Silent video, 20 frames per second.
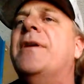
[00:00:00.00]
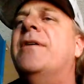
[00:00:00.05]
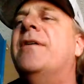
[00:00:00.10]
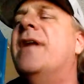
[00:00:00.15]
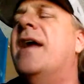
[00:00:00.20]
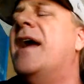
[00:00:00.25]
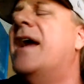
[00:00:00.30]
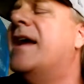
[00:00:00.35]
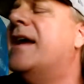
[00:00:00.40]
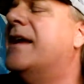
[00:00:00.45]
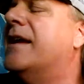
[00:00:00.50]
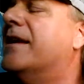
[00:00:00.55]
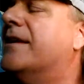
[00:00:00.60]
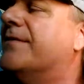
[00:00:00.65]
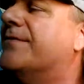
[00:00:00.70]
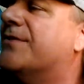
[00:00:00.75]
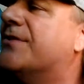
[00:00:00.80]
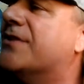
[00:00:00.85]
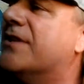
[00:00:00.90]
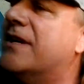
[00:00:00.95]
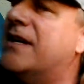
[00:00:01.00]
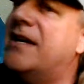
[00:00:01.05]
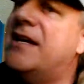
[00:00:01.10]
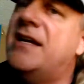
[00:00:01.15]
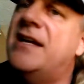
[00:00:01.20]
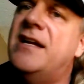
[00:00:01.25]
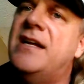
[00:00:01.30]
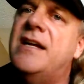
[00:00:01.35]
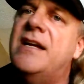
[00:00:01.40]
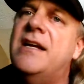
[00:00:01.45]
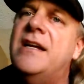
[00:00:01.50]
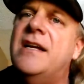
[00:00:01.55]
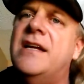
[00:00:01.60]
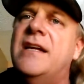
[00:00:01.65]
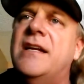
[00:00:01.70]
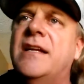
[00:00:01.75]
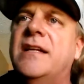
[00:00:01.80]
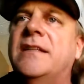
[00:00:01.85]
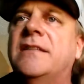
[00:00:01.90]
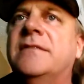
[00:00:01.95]
your native
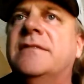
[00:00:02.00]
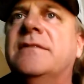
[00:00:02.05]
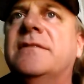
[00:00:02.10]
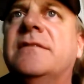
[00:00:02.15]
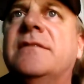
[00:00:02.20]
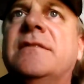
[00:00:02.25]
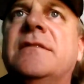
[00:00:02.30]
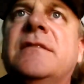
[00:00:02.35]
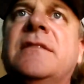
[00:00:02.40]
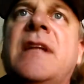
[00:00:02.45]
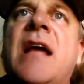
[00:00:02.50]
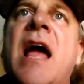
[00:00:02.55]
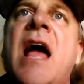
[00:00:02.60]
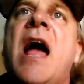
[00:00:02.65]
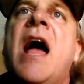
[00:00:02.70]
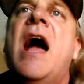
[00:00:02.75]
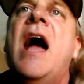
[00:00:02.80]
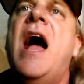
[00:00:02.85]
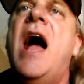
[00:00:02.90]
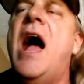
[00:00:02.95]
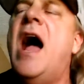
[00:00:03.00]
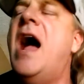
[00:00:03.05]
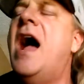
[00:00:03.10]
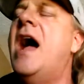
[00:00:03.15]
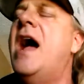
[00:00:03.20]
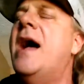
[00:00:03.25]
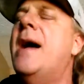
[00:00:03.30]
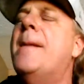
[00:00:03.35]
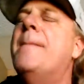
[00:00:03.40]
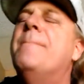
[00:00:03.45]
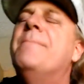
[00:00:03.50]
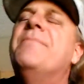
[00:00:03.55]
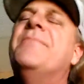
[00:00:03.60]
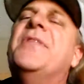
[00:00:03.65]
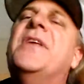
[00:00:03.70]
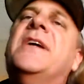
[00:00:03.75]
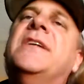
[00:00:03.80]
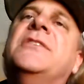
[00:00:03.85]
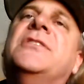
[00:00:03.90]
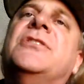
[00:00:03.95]
son.
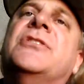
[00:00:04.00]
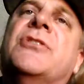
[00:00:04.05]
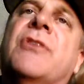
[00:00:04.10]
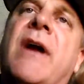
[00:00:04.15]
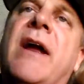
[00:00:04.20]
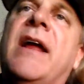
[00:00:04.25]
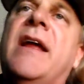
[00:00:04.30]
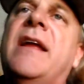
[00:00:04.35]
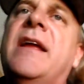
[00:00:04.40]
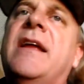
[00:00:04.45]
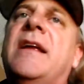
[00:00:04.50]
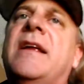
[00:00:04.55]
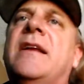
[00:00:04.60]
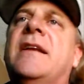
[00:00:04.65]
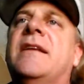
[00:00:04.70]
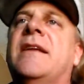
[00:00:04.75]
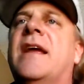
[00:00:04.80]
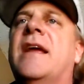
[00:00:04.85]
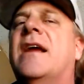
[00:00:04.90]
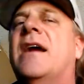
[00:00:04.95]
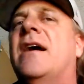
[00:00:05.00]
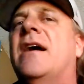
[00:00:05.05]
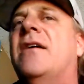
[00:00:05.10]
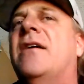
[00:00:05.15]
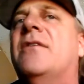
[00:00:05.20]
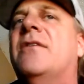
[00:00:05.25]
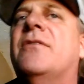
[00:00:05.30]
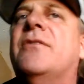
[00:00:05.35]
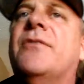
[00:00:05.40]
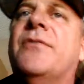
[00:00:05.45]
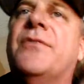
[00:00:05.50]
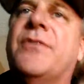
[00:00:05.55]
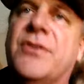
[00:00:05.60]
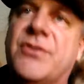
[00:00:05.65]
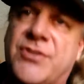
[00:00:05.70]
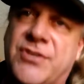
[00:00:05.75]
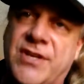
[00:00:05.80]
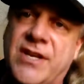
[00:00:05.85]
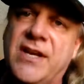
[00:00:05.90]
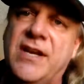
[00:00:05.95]
I'm the train they call the
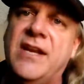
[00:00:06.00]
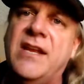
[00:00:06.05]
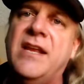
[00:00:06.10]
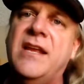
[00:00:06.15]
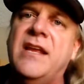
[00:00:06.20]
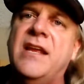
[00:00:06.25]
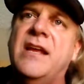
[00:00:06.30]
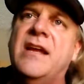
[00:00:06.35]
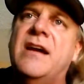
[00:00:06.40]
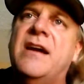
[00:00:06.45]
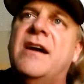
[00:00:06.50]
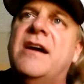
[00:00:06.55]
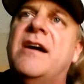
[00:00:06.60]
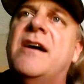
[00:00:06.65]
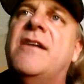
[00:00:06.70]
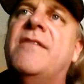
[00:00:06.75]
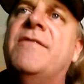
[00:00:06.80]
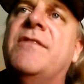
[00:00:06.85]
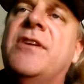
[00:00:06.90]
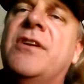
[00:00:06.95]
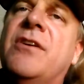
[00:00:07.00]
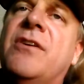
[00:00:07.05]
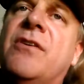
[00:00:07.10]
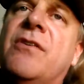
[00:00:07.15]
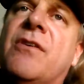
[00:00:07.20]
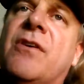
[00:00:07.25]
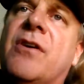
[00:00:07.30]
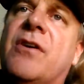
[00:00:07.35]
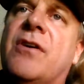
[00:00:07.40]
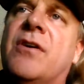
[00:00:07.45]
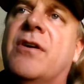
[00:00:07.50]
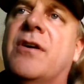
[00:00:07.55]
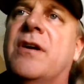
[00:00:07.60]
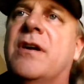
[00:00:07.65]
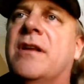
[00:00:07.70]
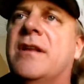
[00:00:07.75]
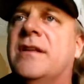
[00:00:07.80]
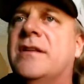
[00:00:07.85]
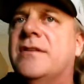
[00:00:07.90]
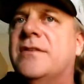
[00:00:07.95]
city of New
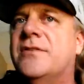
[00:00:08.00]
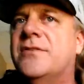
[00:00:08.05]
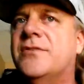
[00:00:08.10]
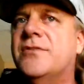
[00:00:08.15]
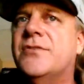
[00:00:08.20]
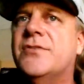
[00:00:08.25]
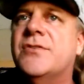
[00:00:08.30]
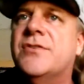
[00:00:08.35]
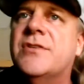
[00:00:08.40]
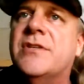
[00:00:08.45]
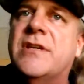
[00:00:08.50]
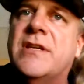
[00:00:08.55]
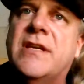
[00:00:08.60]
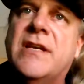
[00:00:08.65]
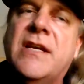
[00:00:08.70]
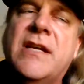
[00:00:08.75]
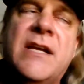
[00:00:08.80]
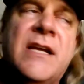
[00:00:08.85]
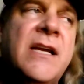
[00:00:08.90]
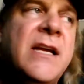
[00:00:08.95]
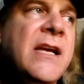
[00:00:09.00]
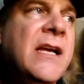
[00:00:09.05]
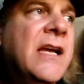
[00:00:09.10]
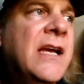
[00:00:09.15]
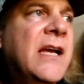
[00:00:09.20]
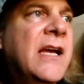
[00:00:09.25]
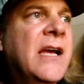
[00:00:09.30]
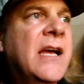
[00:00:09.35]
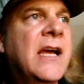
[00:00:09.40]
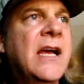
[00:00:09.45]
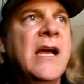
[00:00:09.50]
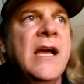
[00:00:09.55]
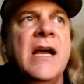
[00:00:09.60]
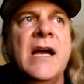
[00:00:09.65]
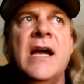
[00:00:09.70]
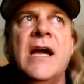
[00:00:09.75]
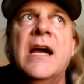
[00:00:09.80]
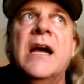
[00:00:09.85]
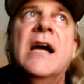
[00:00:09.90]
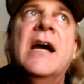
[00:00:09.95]
Orleans.
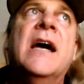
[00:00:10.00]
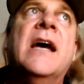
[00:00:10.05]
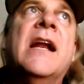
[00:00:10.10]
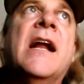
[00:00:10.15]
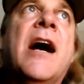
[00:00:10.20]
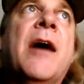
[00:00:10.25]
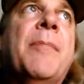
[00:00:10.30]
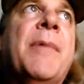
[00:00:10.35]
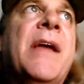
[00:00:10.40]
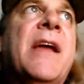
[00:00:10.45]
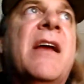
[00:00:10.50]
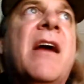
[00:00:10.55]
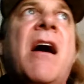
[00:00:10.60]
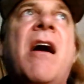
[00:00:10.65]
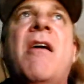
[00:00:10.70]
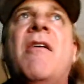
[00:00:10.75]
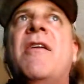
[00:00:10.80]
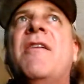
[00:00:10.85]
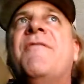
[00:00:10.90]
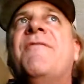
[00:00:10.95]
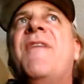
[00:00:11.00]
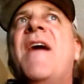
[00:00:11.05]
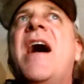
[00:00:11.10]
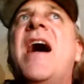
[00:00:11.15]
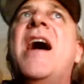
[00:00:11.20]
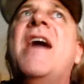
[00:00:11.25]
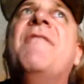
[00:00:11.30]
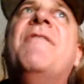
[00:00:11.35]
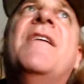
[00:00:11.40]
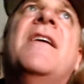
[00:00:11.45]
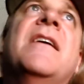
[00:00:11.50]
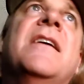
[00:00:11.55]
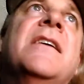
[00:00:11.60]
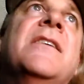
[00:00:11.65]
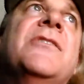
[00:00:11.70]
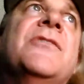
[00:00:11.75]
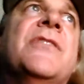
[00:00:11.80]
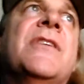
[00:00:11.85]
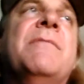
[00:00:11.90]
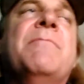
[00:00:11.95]
And I'll be gone to
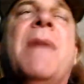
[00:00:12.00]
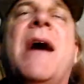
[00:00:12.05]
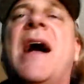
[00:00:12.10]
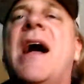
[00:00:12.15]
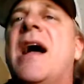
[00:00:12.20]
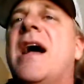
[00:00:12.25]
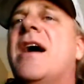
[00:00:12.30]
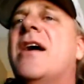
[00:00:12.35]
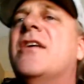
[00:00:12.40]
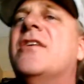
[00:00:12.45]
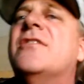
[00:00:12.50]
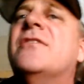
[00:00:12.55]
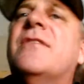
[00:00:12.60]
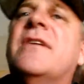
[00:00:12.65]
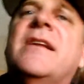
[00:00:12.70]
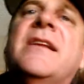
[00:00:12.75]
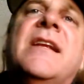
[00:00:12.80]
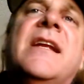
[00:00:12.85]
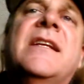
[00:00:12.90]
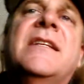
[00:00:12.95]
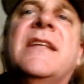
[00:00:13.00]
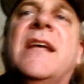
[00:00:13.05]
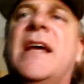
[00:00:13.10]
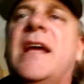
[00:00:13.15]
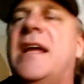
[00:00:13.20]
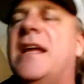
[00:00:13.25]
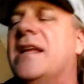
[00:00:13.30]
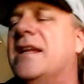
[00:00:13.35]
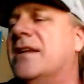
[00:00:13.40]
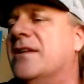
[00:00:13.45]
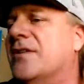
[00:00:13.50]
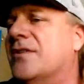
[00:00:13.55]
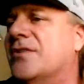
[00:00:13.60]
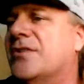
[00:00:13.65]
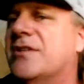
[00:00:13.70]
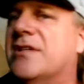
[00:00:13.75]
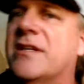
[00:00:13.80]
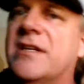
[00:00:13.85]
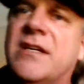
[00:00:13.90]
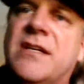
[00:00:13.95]
500 miles when the day
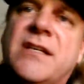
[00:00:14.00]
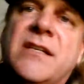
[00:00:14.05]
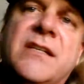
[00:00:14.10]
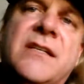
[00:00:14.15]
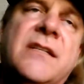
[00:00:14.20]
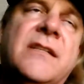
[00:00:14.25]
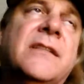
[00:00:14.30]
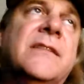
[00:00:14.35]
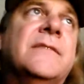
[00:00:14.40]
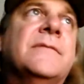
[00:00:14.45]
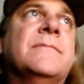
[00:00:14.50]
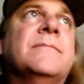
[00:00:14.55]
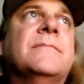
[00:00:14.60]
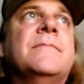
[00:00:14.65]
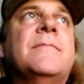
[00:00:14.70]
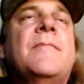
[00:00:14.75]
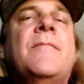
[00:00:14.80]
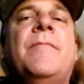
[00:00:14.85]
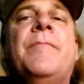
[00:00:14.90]
is done.